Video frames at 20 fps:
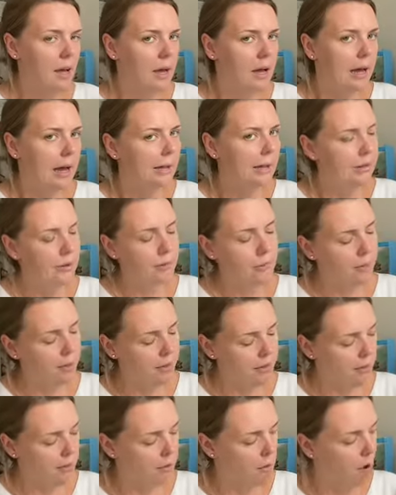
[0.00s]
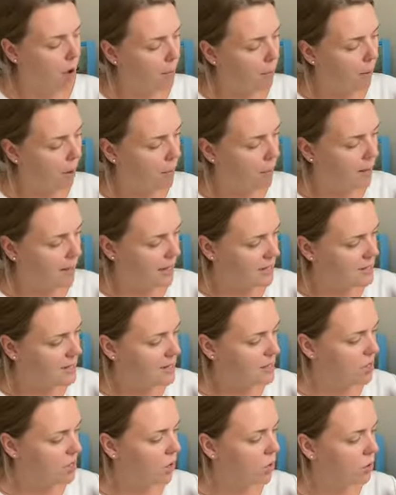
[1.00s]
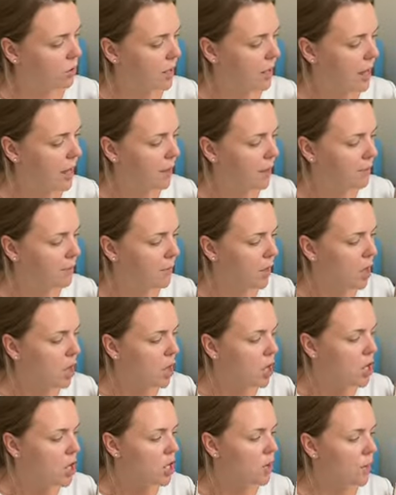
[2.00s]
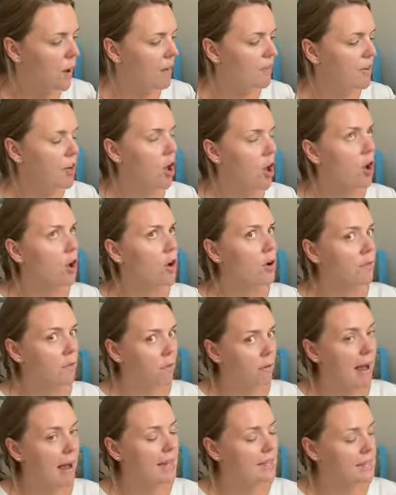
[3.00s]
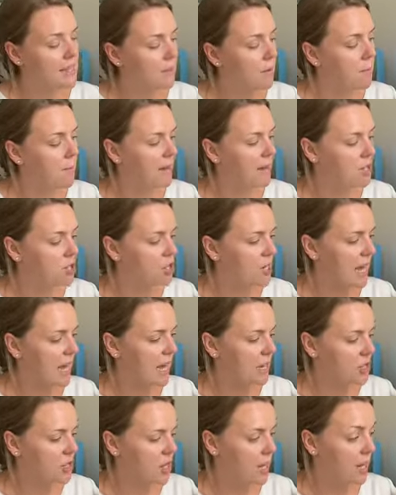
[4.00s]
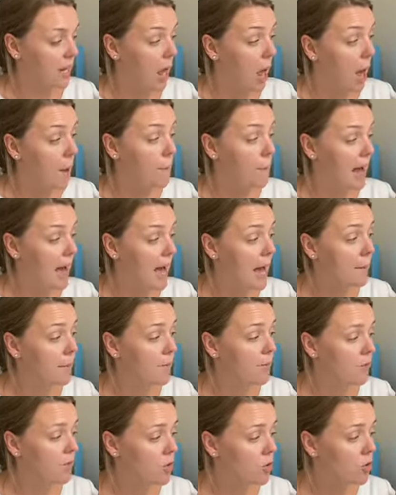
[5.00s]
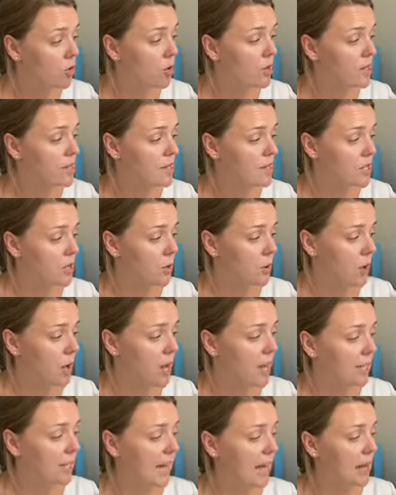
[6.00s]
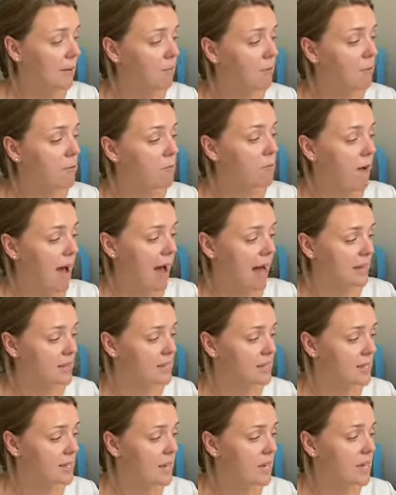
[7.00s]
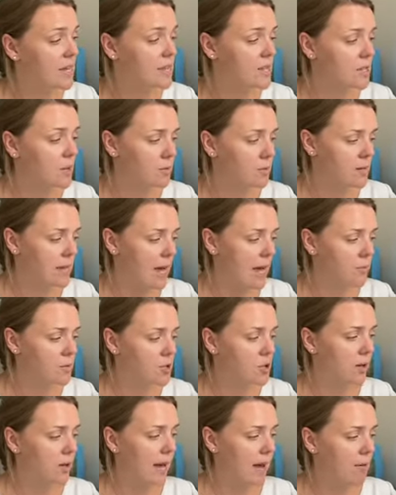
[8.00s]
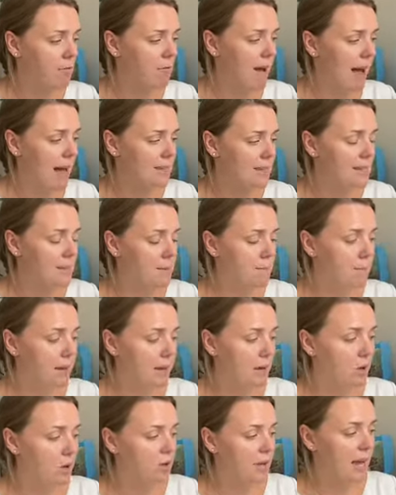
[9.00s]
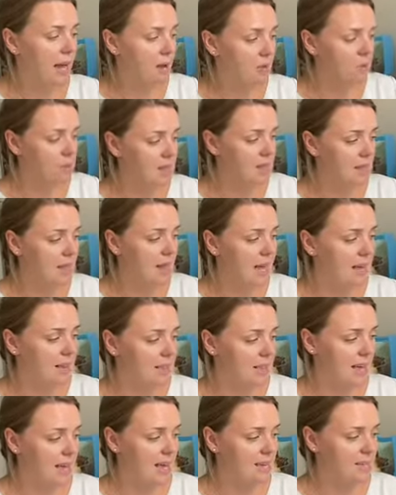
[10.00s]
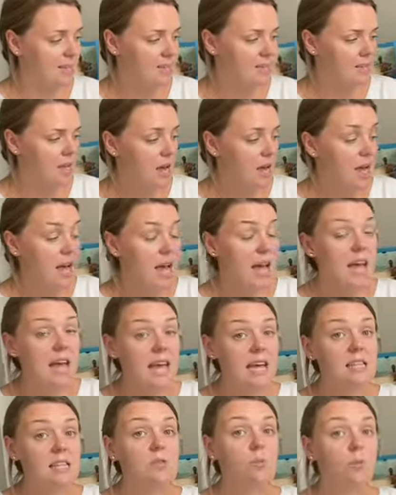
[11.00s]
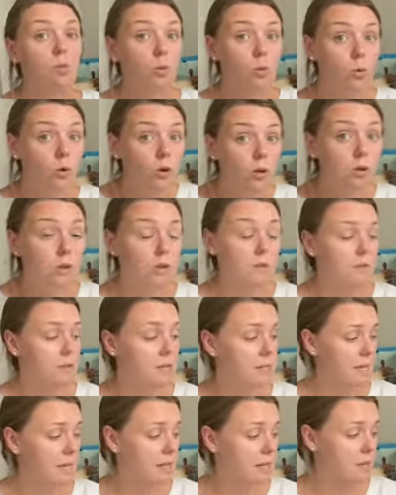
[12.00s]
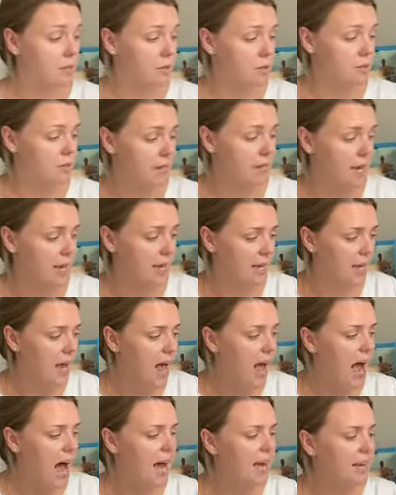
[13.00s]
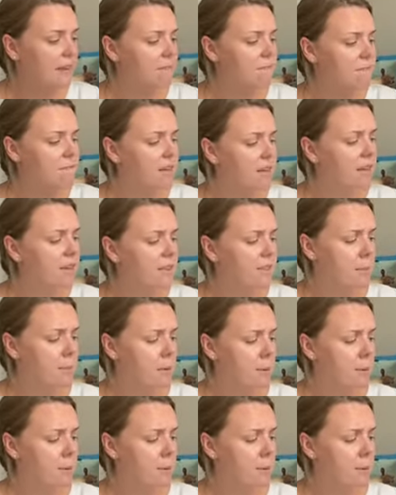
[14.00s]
"I don't think there are, Poppet," he told her. "You have an overactive imagination. Perhaps the noises you heard came from rats. Sometimes you get rats in big old houses like this." "It's wolves," said Lucy. "I can feel them in